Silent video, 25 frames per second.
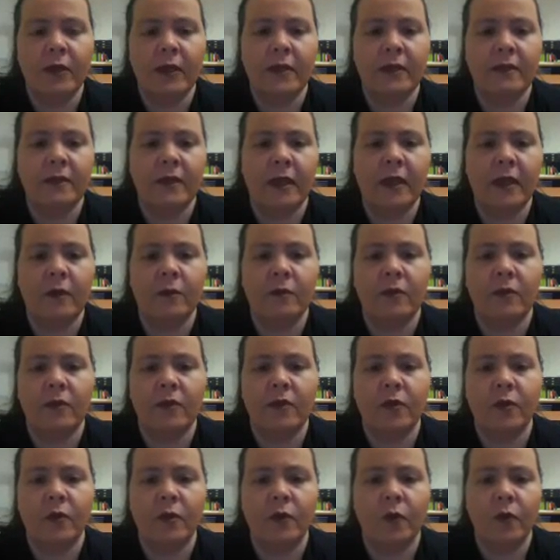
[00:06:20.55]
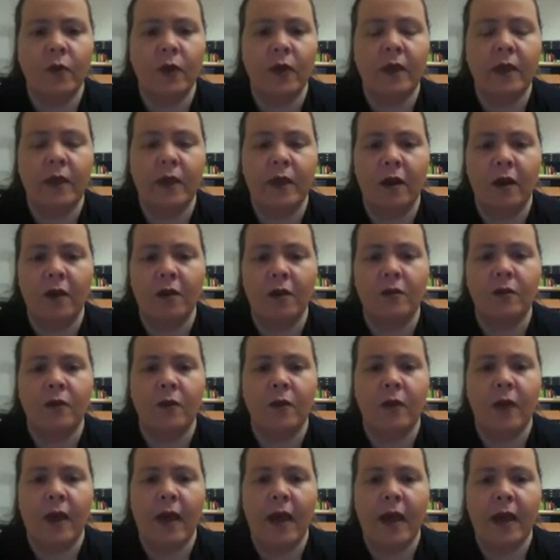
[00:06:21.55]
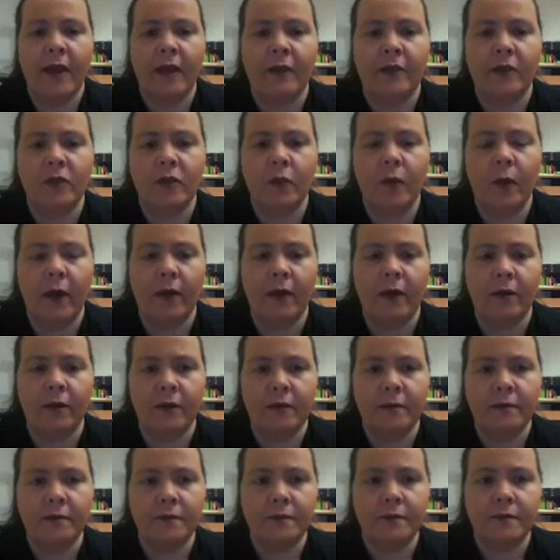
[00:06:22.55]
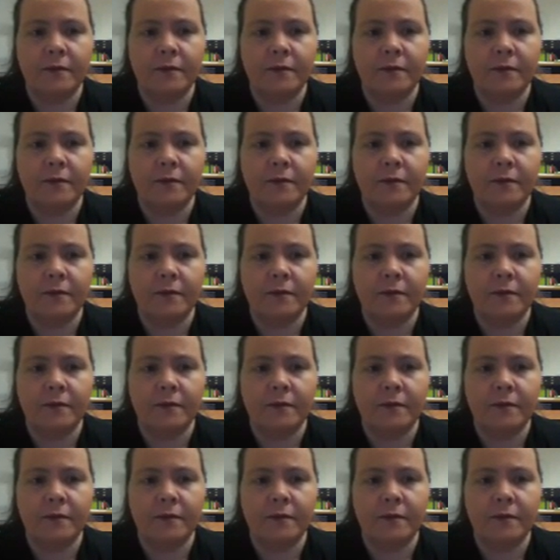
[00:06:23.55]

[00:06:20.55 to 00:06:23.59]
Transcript: is equal to 1 over a squared.